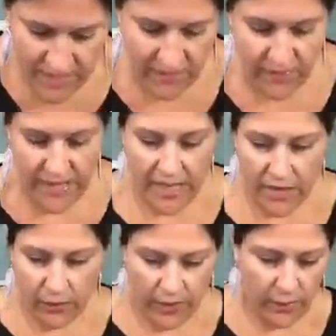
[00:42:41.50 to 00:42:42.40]
If I can,
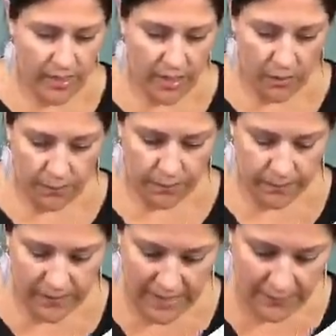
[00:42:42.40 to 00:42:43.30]
oh, there we go.
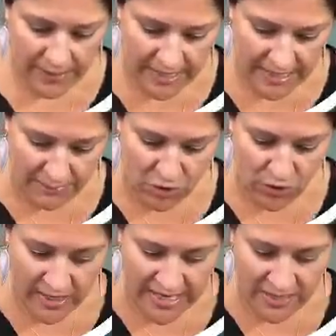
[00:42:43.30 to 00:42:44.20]
I'm like, I'm
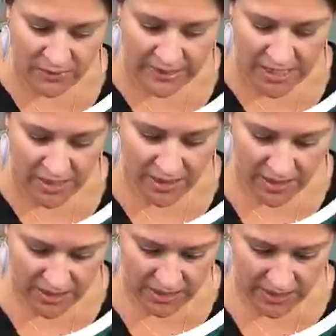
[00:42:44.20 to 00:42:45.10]
trying really
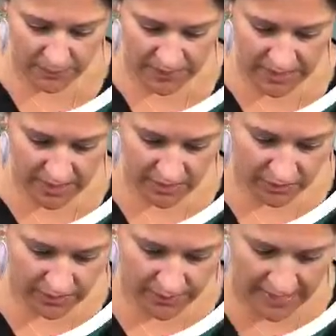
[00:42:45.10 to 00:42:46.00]
hard to peel
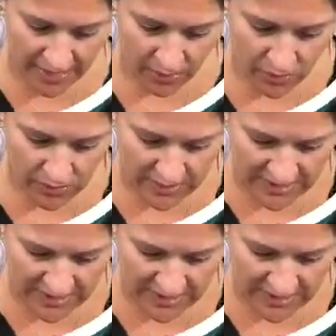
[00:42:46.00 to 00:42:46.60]
them out.